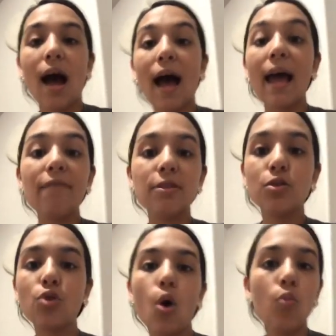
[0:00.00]
I have
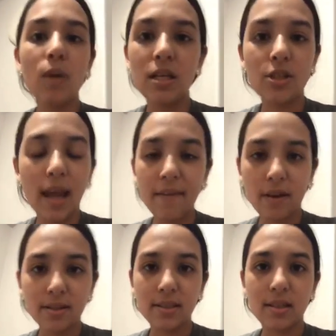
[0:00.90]
so much
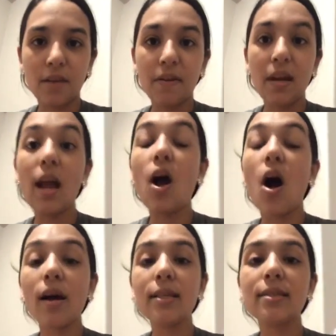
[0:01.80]
Avon stuff and I
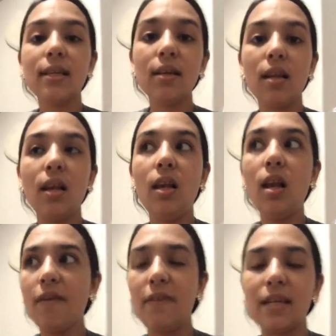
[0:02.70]
honestly
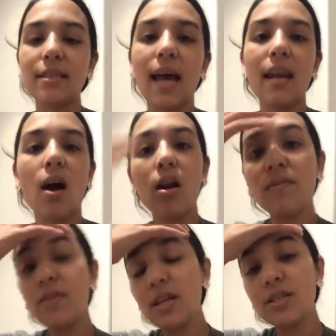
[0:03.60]
love it. And all
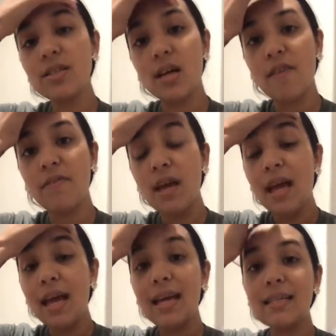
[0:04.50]
of their stuff
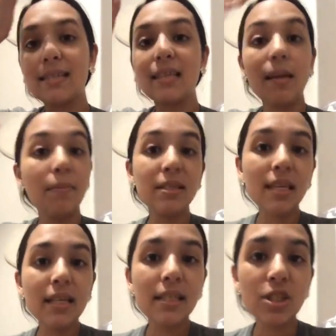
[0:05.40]
is limited
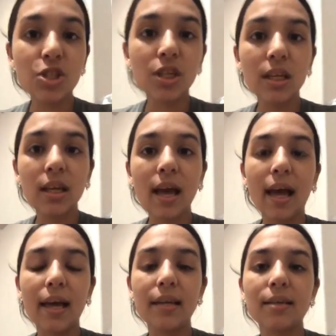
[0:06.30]
edition
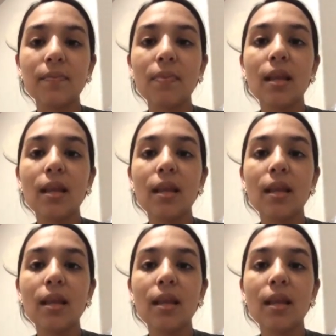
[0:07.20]
and